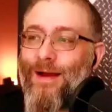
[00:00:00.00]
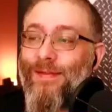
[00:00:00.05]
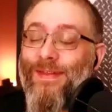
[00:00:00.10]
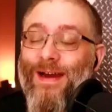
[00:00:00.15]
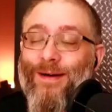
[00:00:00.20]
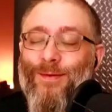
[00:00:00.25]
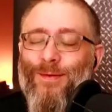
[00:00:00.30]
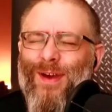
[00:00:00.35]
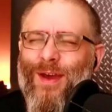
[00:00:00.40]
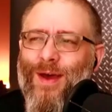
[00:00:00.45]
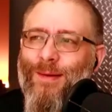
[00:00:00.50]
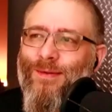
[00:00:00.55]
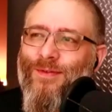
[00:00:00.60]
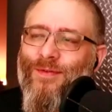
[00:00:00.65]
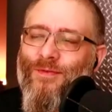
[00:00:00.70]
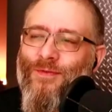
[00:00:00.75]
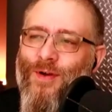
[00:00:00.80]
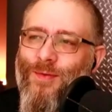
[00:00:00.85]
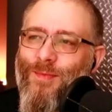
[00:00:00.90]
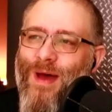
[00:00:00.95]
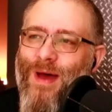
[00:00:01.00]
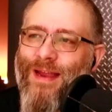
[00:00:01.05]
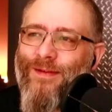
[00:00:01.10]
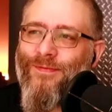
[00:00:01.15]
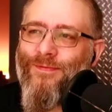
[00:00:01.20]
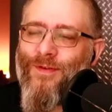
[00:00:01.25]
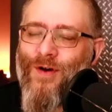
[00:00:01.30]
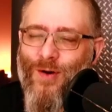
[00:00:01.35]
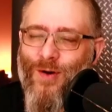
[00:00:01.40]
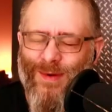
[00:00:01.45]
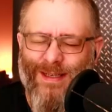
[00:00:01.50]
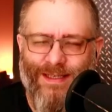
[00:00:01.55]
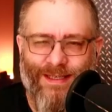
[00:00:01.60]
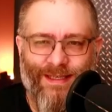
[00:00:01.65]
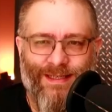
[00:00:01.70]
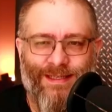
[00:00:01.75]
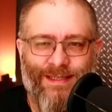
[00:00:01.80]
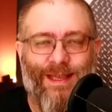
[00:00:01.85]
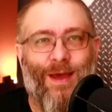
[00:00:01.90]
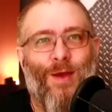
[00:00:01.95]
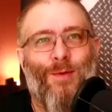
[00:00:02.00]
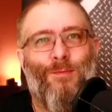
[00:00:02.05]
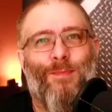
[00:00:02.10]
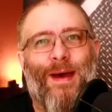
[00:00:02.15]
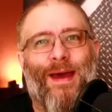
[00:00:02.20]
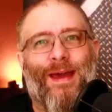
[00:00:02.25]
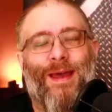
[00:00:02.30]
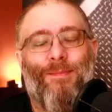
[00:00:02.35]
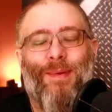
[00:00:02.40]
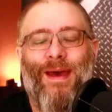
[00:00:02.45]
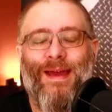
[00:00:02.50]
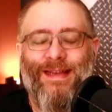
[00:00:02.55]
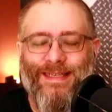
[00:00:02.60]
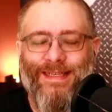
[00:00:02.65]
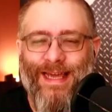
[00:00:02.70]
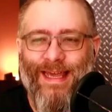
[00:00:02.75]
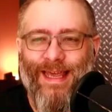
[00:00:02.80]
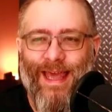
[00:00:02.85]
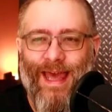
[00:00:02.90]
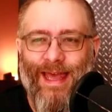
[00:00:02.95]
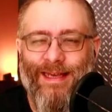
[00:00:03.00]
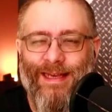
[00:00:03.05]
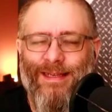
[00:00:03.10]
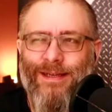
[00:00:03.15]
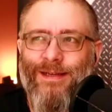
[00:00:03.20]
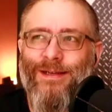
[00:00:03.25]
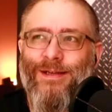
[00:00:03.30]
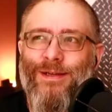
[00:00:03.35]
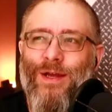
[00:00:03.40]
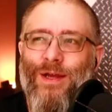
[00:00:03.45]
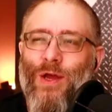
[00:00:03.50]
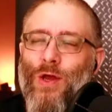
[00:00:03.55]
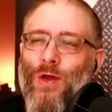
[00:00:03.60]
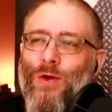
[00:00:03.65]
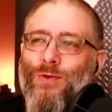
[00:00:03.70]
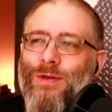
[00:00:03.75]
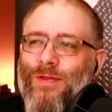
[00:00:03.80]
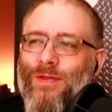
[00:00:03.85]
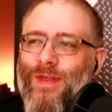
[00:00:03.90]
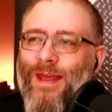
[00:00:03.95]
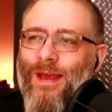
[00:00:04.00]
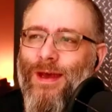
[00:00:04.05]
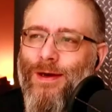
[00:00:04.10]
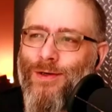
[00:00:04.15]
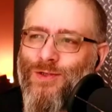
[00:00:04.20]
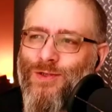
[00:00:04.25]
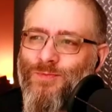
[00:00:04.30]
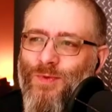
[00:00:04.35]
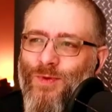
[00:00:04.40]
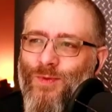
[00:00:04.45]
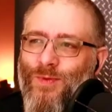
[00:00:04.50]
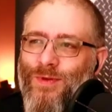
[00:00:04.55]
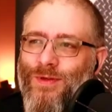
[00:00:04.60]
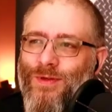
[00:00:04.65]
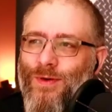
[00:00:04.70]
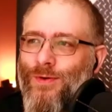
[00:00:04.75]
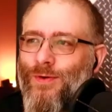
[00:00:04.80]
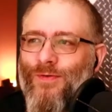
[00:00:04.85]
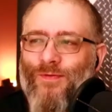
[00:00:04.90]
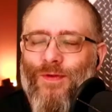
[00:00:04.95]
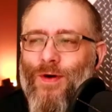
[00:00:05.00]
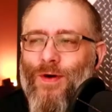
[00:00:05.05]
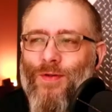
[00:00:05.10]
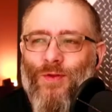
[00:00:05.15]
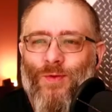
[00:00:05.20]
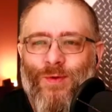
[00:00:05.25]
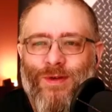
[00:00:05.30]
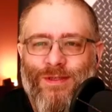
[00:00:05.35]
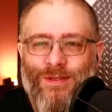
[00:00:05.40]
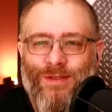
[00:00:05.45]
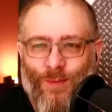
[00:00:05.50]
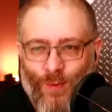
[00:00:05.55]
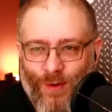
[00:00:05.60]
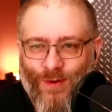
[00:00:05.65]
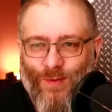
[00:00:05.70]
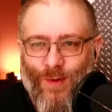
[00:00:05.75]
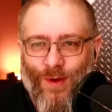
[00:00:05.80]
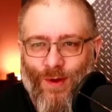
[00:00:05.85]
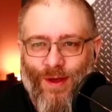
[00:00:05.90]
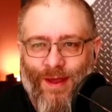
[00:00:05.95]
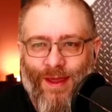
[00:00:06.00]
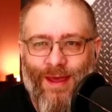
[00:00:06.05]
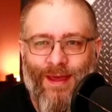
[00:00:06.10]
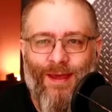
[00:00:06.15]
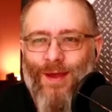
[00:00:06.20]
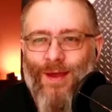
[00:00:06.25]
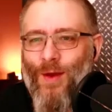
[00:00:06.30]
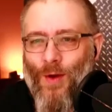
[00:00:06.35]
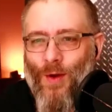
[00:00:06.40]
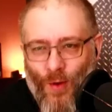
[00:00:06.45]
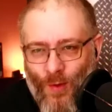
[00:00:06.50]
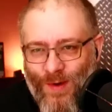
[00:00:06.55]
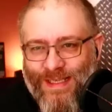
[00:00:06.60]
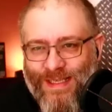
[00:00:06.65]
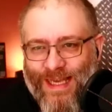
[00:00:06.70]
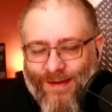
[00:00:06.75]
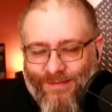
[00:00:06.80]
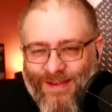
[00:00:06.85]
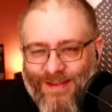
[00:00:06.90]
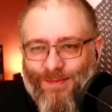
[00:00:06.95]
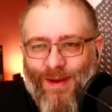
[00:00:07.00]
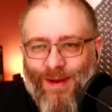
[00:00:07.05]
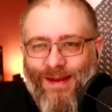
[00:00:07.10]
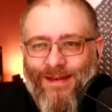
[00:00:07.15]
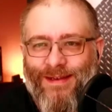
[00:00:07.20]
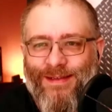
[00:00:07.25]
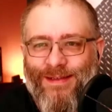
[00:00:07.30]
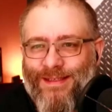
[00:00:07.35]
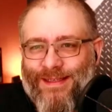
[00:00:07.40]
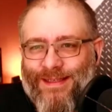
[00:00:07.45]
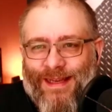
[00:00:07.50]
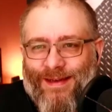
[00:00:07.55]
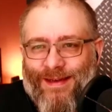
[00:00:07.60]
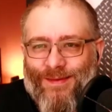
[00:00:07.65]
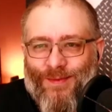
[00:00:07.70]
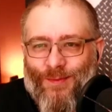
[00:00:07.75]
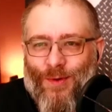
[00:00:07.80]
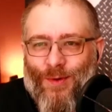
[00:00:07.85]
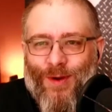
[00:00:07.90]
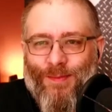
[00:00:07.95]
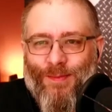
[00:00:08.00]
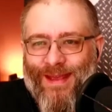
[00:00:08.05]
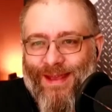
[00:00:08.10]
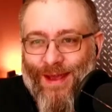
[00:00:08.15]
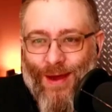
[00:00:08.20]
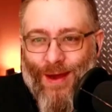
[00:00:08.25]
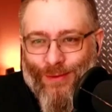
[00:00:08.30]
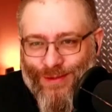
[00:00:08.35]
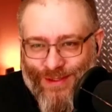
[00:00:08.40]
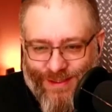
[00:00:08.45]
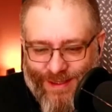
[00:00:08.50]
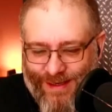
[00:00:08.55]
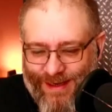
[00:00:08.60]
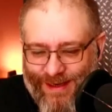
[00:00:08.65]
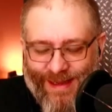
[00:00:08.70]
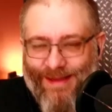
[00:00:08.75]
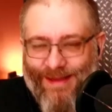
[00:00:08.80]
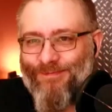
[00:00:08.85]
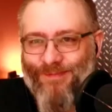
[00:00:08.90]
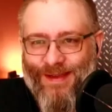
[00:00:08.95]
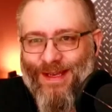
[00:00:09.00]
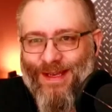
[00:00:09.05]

that one comes from a pharmacist going back about a decade, whose I think husband or father was a woodworker, always having splinters, didn't want to be constantly,